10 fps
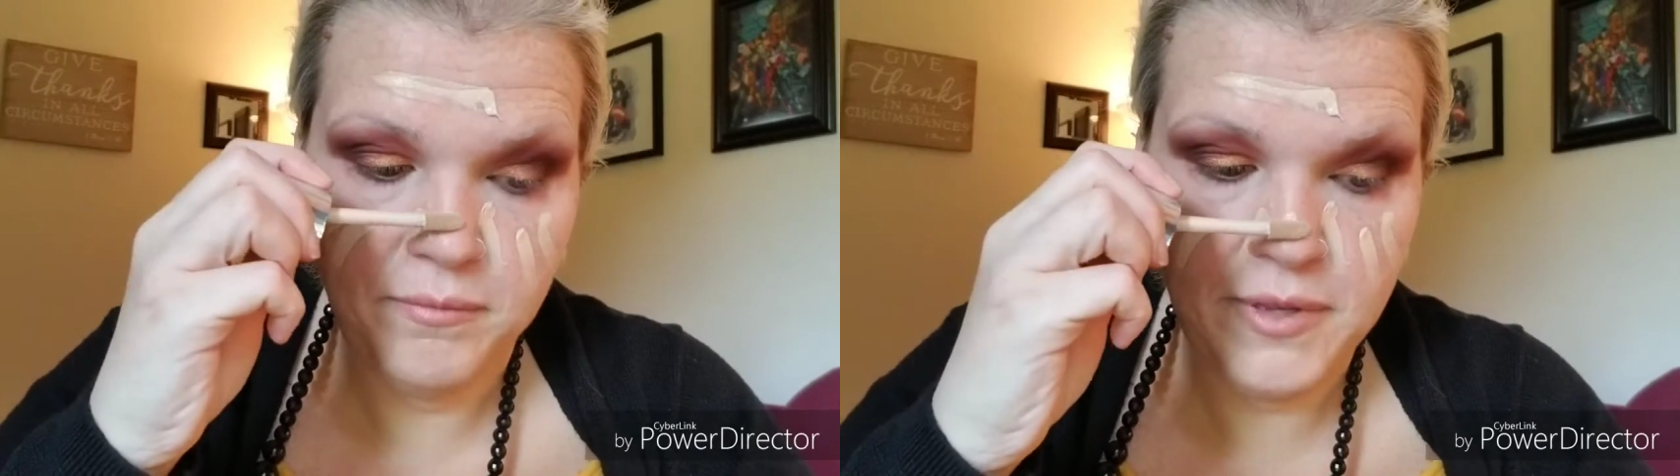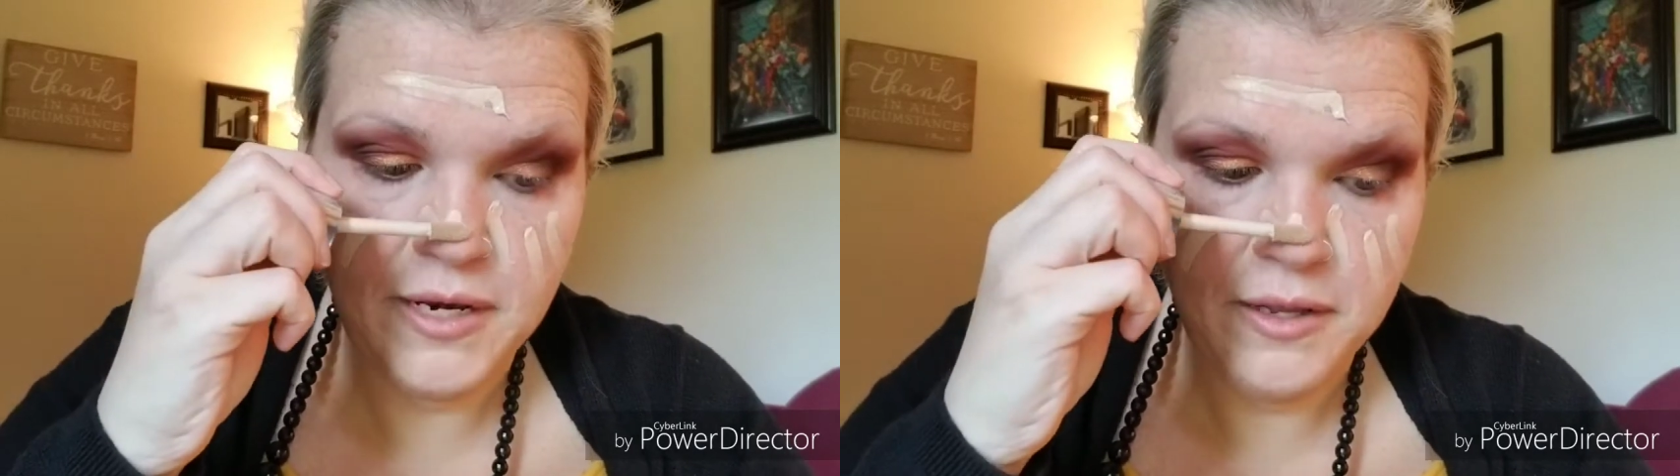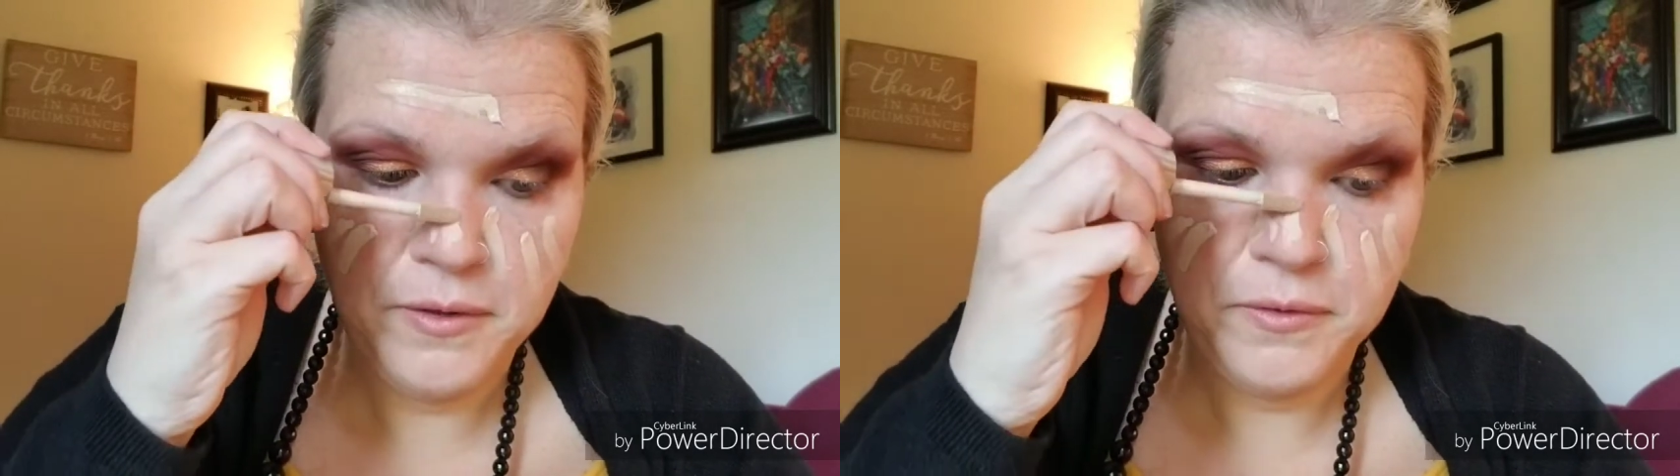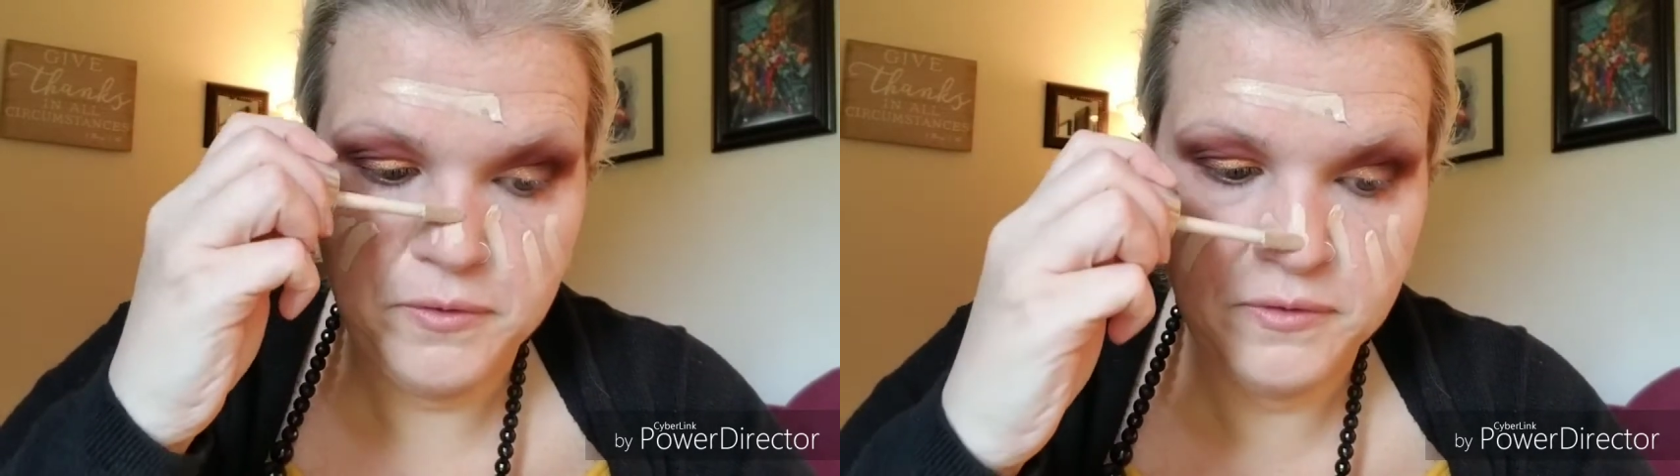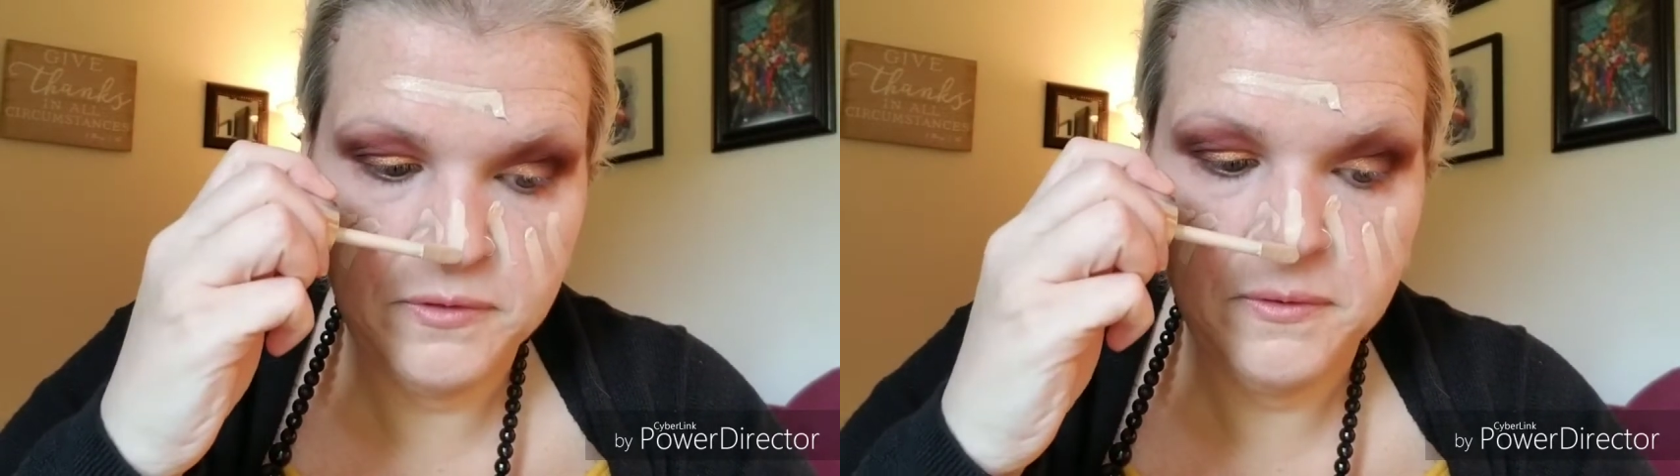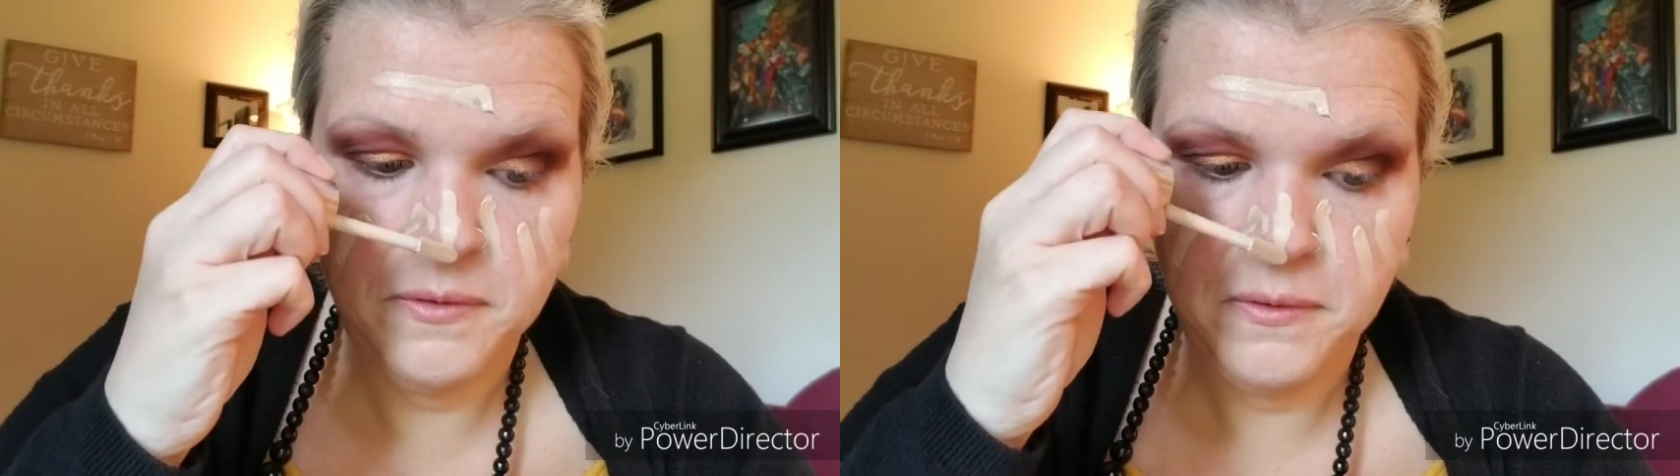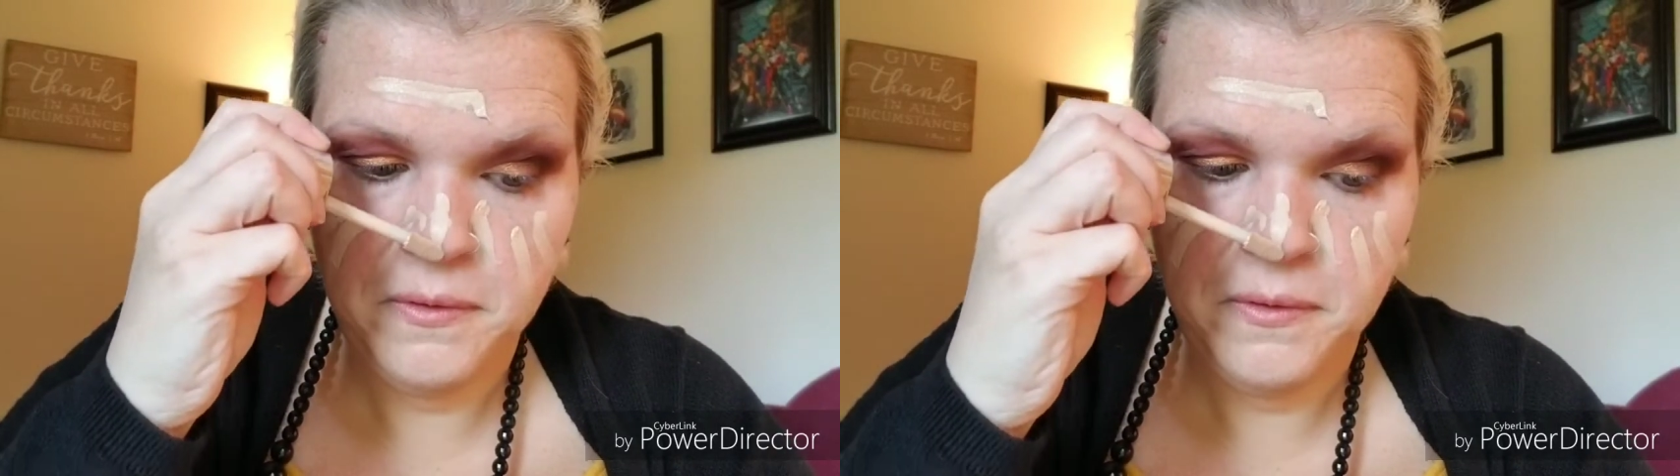my nose.